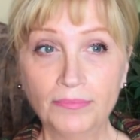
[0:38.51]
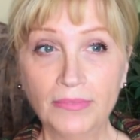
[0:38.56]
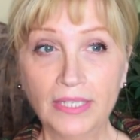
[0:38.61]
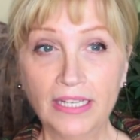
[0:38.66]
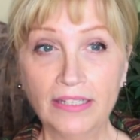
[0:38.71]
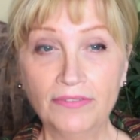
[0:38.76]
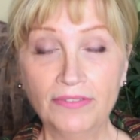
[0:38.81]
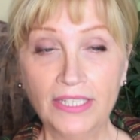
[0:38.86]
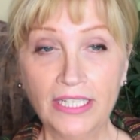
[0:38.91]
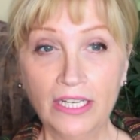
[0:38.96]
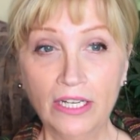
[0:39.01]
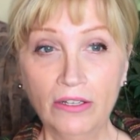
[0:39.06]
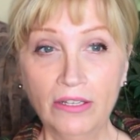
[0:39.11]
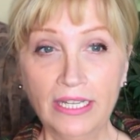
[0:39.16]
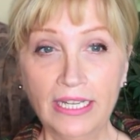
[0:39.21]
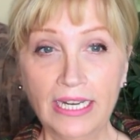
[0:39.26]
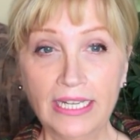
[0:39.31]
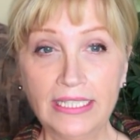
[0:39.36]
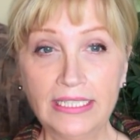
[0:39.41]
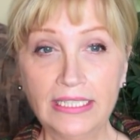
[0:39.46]
a video
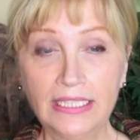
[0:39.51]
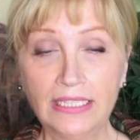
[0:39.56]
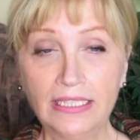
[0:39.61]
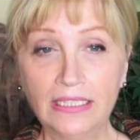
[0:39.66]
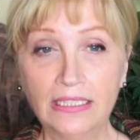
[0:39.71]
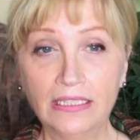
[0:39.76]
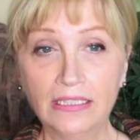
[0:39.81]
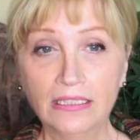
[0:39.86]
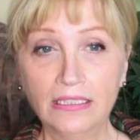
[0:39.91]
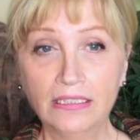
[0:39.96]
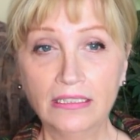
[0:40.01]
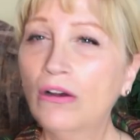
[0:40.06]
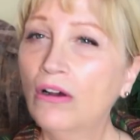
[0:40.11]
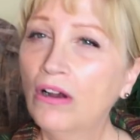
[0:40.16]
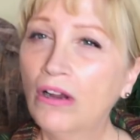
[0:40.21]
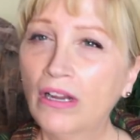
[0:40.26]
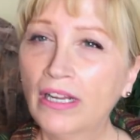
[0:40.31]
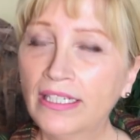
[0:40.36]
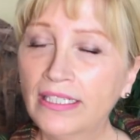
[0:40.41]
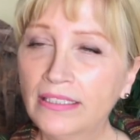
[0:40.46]
that I did
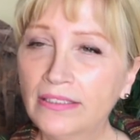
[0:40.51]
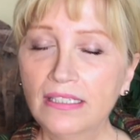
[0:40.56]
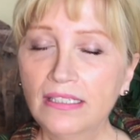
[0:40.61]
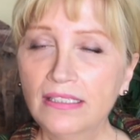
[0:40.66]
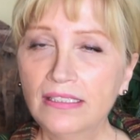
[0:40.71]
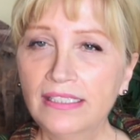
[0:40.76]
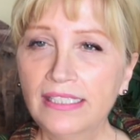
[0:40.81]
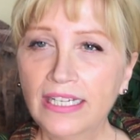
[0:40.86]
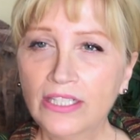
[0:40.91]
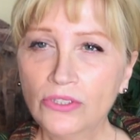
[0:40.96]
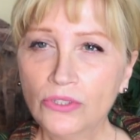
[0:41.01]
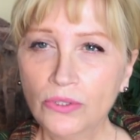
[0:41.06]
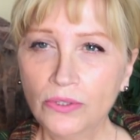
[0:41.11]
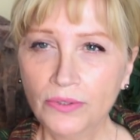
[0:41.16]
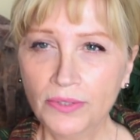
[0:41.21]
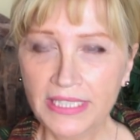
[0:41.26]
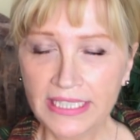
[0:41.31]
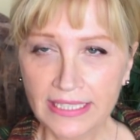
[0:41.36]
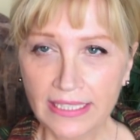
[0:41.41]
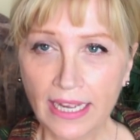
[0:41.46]
on sexual
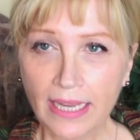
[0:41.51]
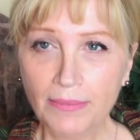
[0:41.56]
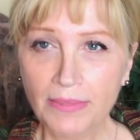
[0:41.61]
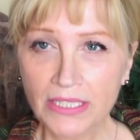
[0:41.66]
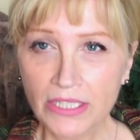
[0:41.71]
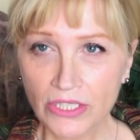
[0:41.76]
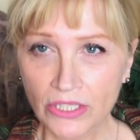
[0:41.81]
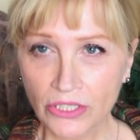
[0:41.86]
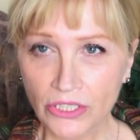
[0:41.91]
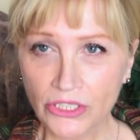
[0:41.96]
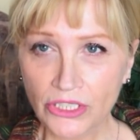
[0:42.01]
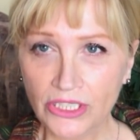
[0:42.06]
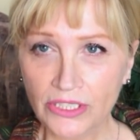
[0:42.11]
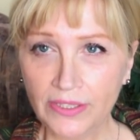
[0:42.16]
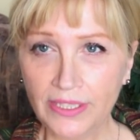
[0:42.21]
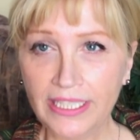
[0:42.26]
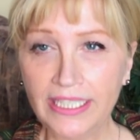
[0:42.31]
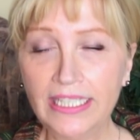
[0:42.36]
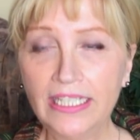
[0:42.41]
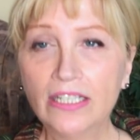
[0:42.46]
reassignment
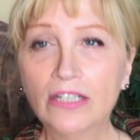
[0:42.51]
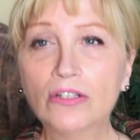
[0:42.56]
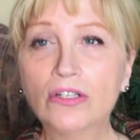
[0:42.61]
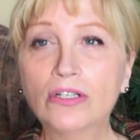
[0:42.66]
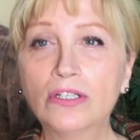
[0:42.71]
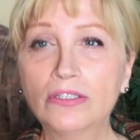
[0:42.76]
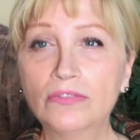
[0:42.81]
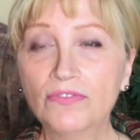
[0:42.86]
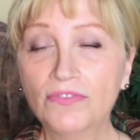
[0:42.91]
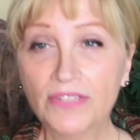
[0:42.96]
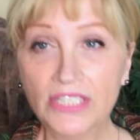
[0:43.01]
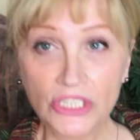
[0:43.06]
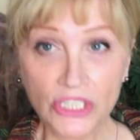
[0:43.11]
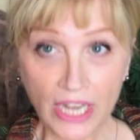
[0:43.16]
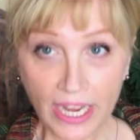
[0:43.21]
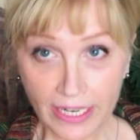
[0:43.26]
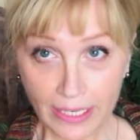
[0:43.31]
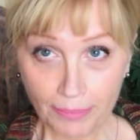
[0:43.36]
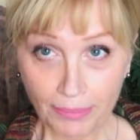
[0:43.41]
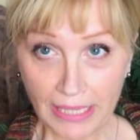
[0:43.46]
surgery or
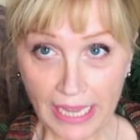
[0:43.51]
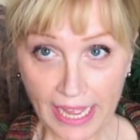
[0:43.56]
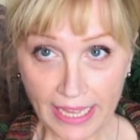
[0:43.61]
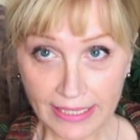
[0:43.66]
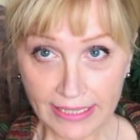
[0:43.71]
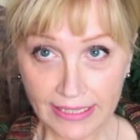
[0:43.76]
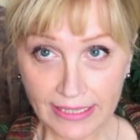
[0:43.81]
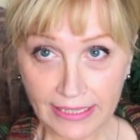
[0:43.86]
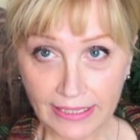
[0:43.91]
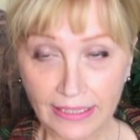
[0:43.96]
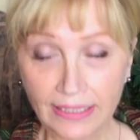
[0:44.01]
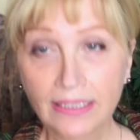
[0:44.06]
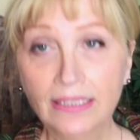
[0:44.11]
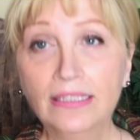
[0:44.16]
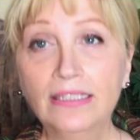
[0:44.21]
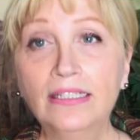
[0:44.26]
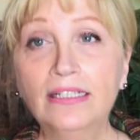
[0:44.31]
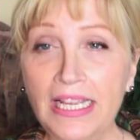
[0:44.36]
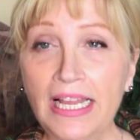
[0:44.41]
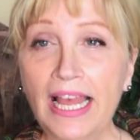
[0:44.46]
vaginoplasty.
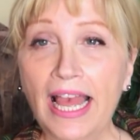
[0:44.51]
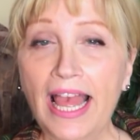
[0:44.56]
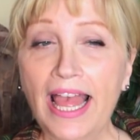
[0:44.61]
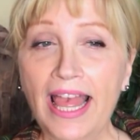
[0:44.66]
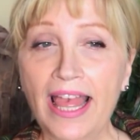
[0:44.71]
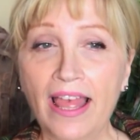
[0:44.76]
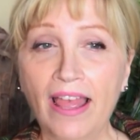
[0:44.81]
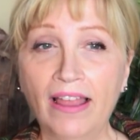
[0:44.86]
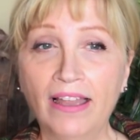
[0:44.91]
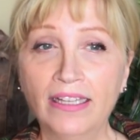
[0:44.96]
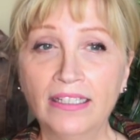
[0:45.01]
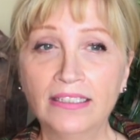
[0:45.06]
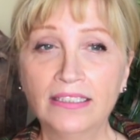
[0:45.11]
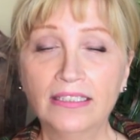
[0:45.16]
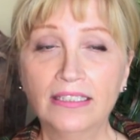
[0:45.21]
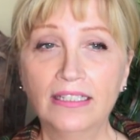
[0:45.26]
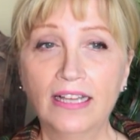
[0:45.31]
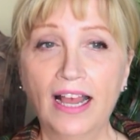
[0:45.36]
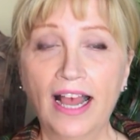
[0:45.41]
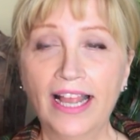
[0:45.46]
And
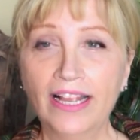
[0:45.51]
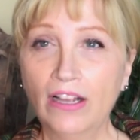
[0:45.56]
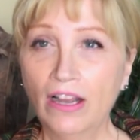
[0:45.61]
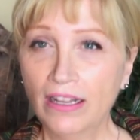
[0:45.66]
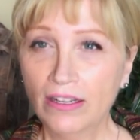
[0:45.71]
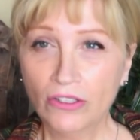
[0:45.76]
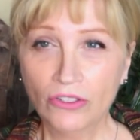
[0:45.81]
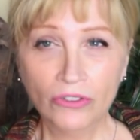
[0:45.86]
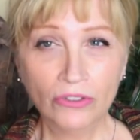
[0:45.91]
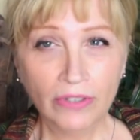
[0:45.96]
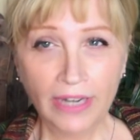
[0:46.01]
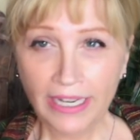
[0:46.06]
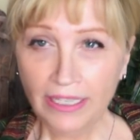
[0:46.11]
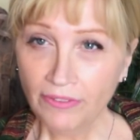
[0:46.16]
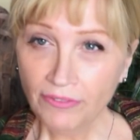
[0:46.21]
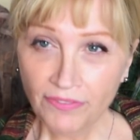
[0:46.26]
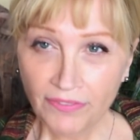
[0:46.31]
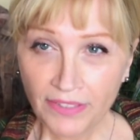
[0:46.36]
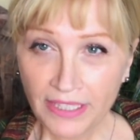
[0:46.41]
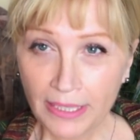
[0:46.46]
I got
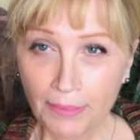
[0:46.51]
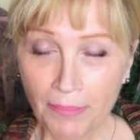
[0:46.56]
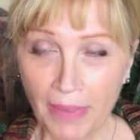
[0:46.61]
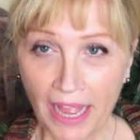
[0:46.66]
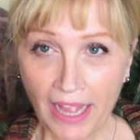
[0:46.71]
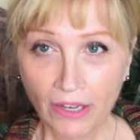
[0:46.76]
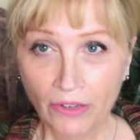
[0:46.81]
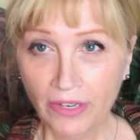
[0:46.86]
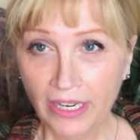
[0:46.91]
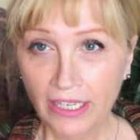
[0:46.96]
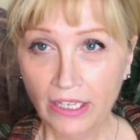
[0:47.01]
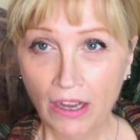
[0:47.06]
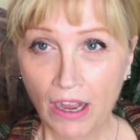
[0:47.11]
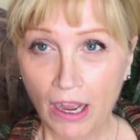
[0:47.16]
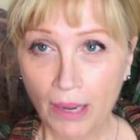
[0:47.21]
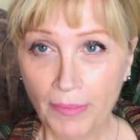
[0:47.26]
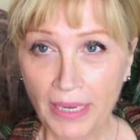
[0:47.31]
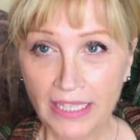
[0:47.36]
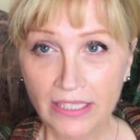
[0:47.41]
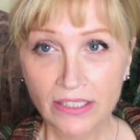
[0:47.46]
great feedback, great
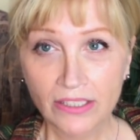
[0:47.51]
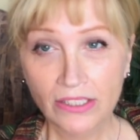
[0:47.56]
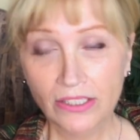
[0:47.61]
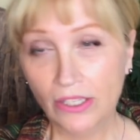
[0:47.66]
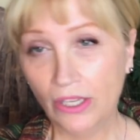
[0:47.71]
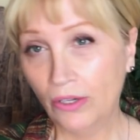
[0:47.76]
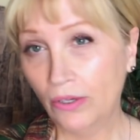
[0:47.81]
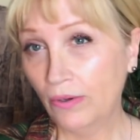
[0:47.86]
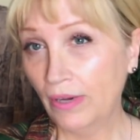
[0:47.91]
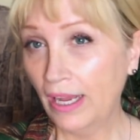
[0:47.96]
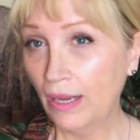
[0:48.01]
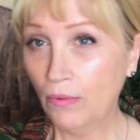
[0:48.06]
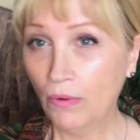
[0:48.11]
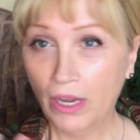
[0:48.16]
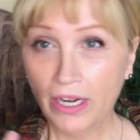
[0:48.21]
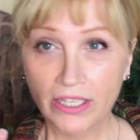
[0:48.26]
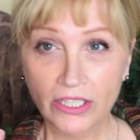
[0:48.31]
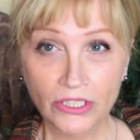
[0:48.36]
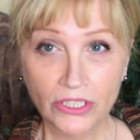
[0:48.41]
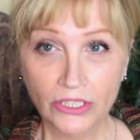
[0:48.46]
comments, so I
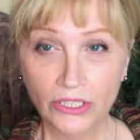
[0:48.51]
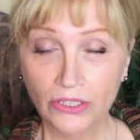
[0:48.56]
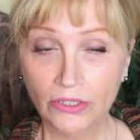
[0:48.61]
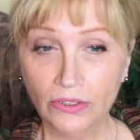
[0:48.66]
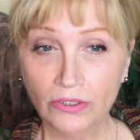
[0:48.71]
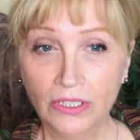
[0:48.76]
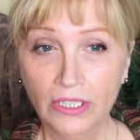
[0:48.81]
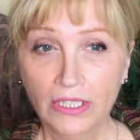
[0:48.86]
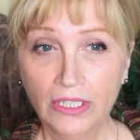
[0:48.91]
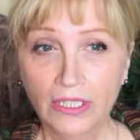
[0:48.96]
wanted to